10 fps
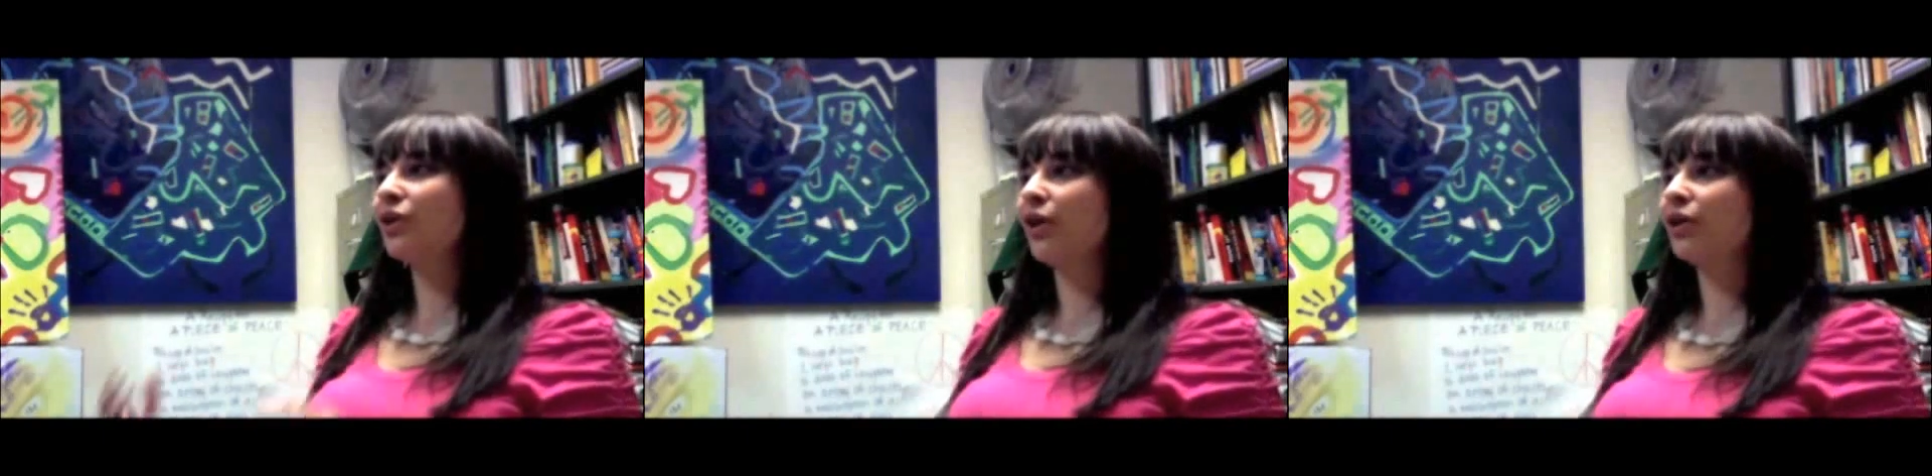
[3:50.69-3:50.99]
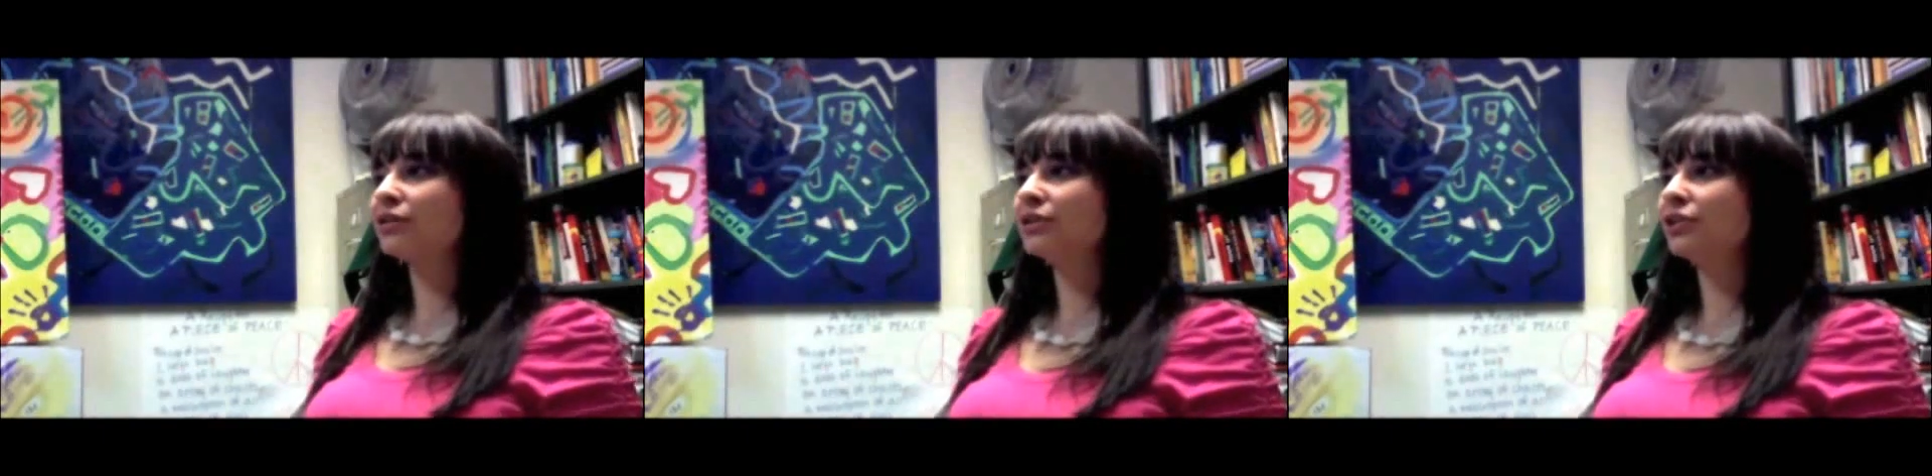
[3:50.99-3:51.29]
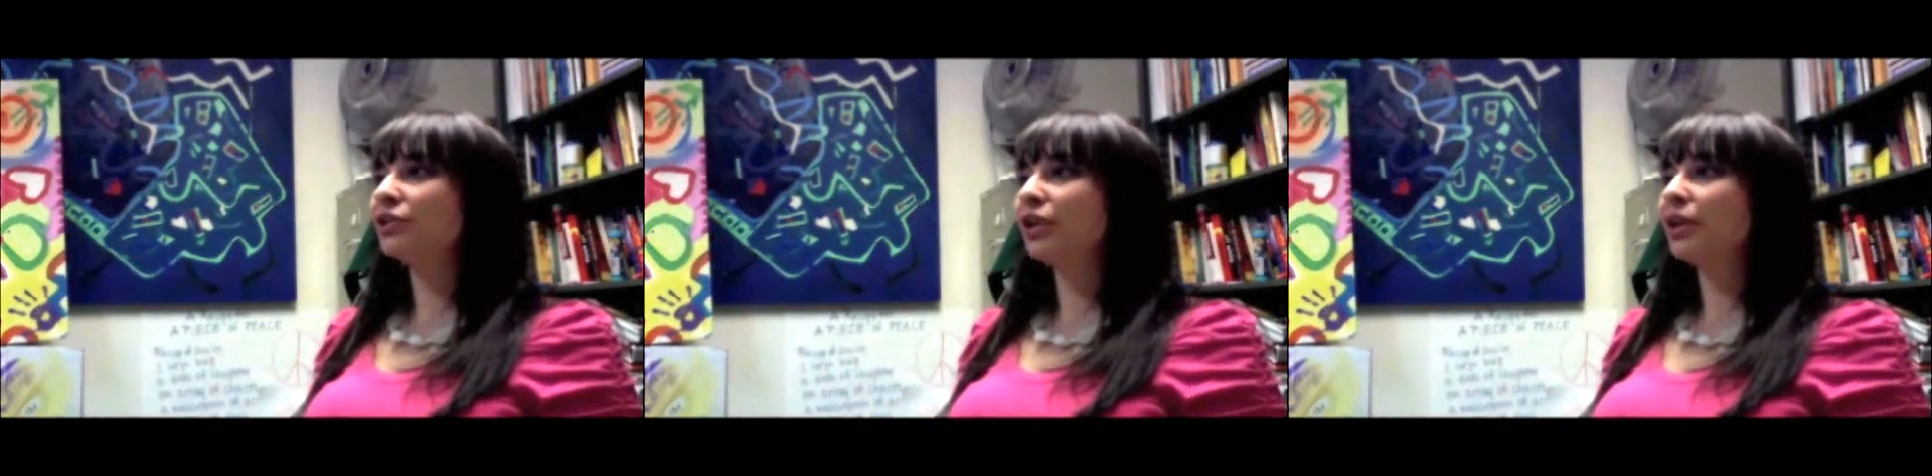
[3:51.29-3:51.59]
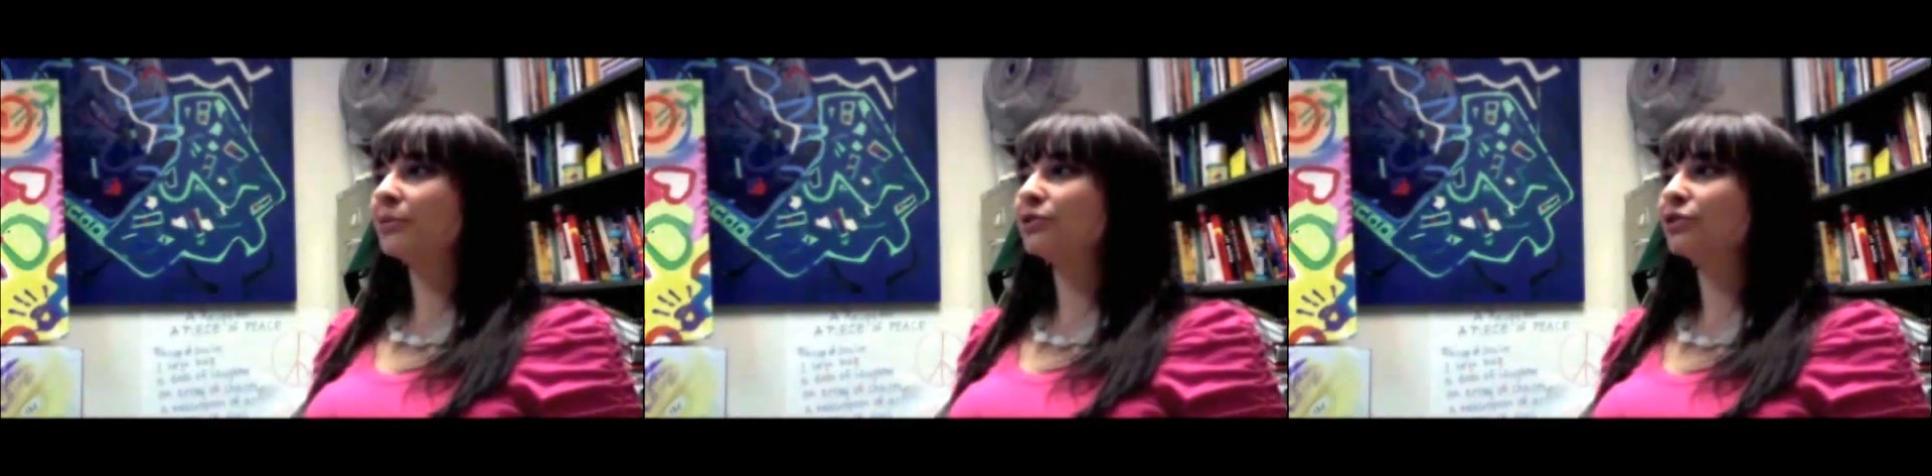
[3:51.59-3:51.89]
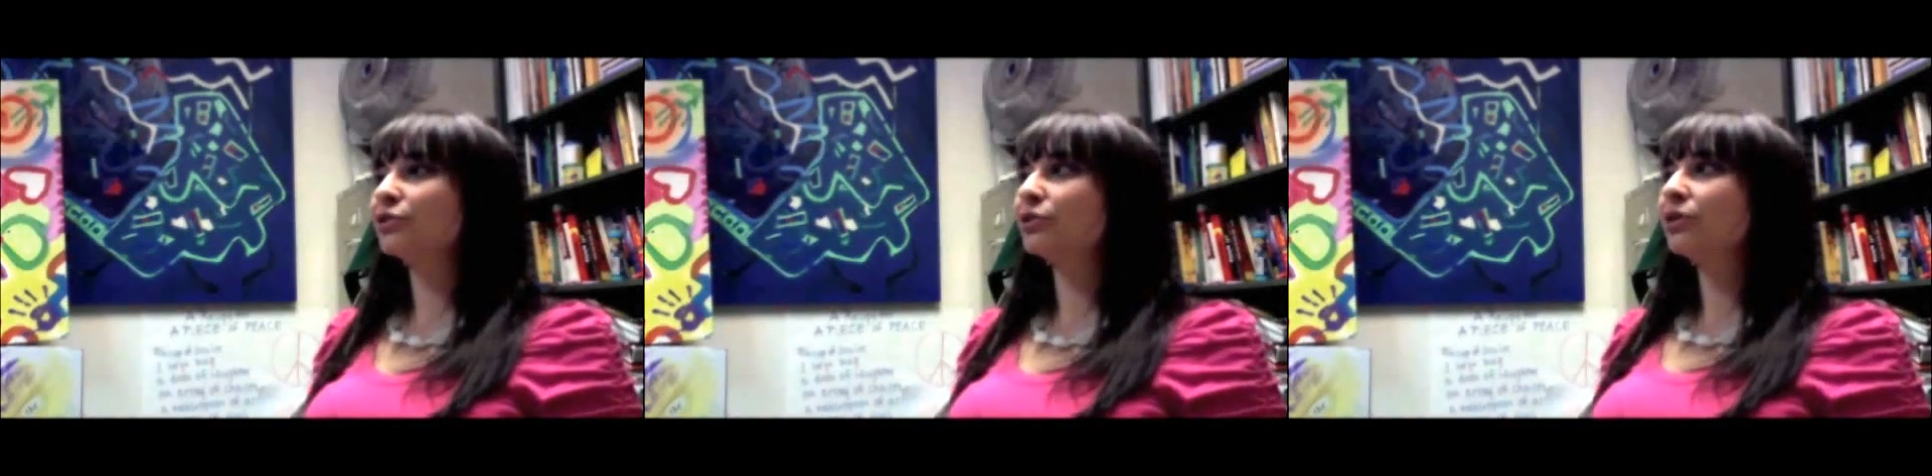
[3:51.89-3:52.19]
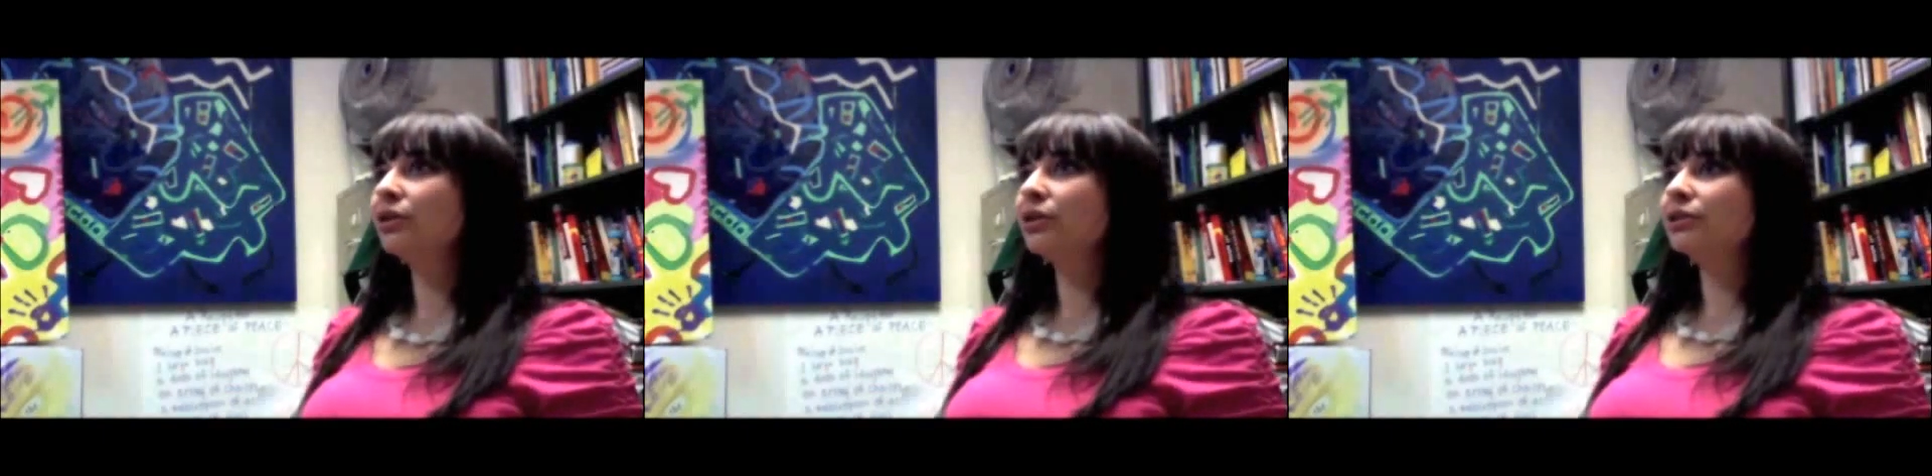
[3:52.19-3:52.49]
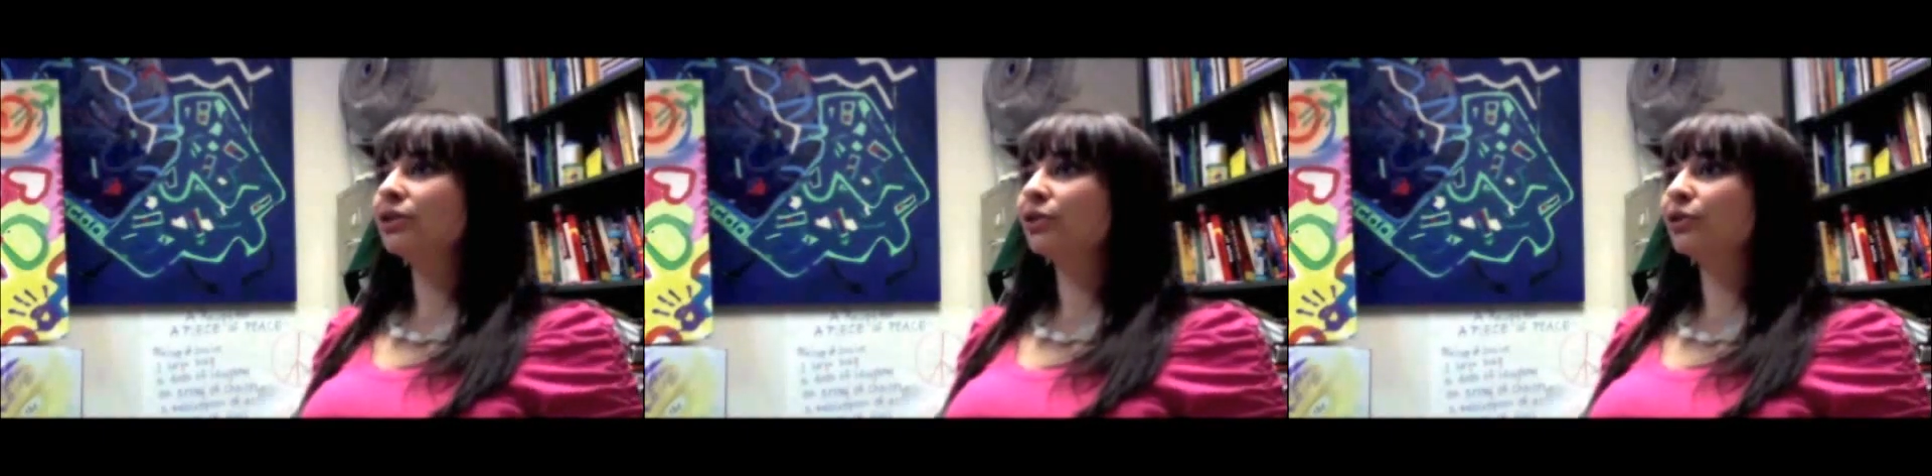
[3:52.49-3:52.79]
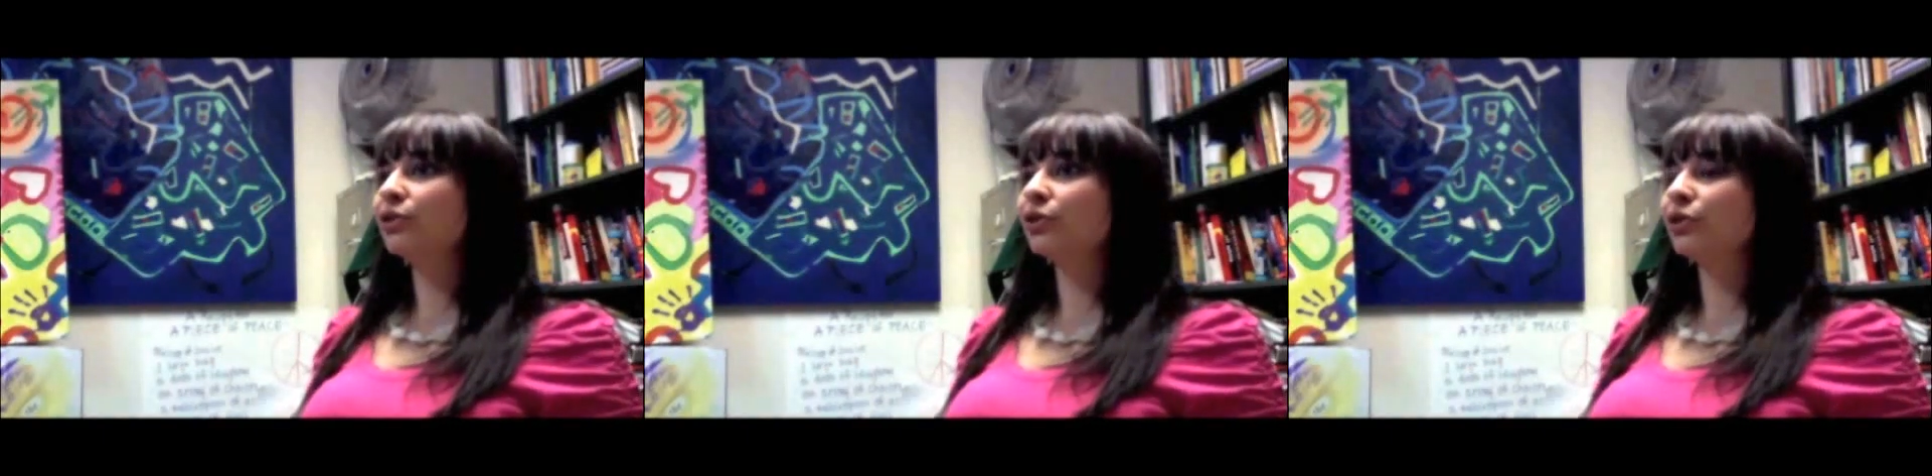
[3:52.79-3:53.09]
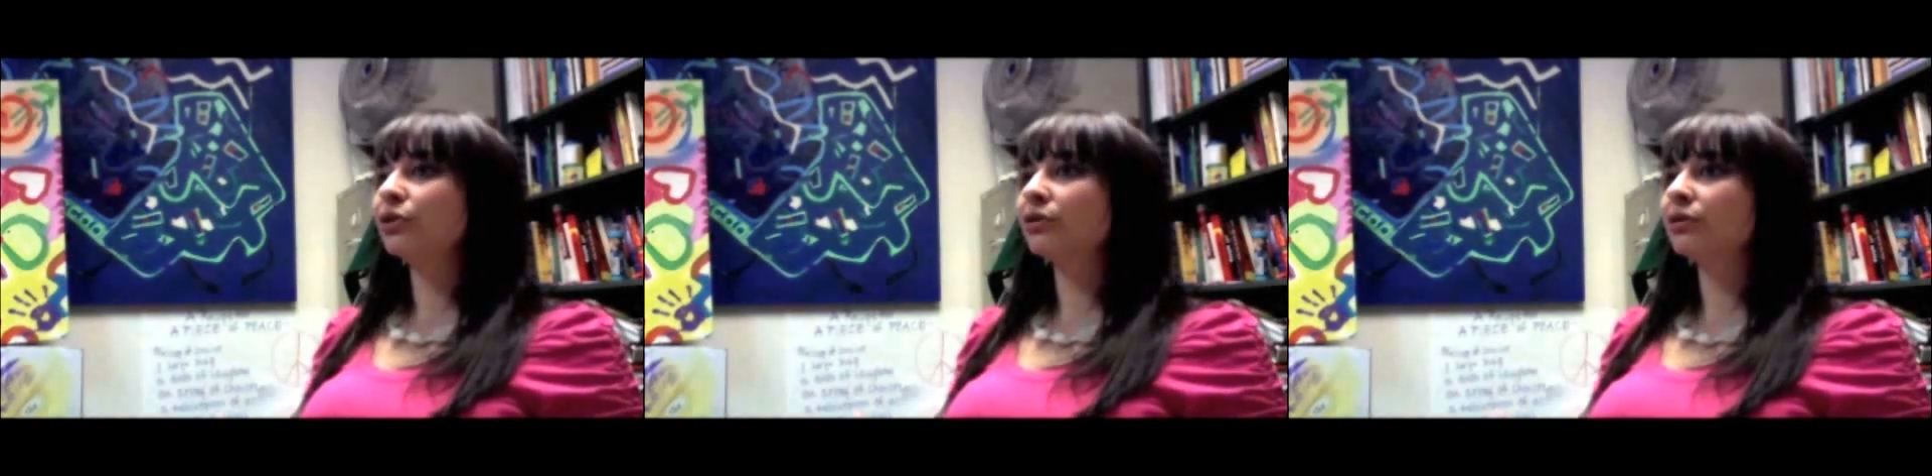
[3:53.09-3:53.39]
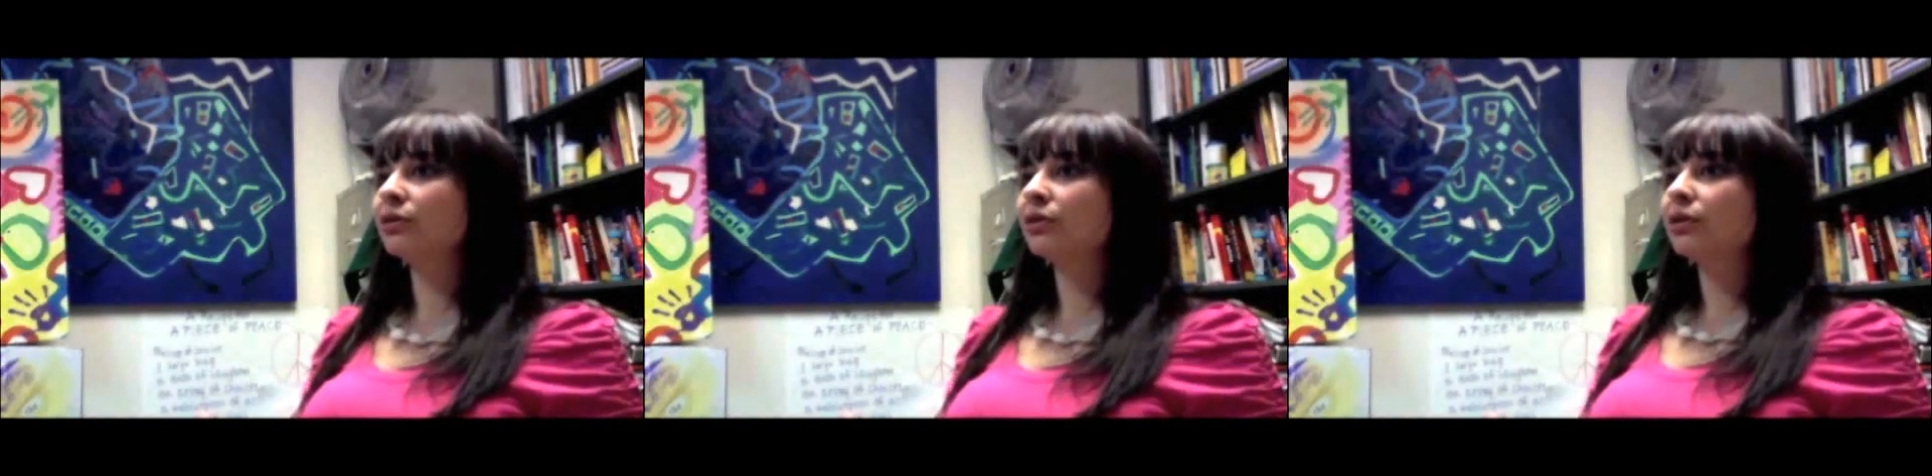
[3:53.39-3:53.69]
arts and you're able to learn